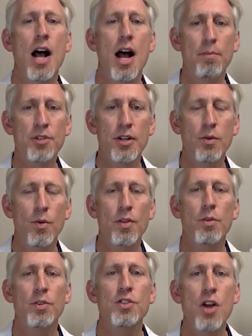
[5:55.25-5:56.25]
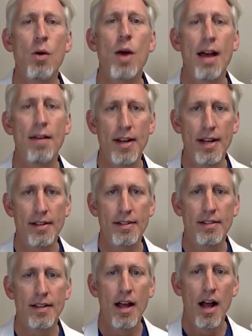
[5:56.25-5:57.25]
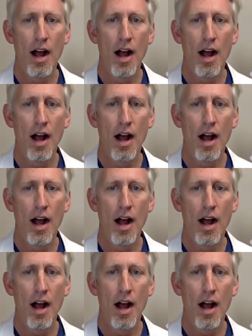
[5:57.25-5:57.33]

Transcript: option when there's no evidence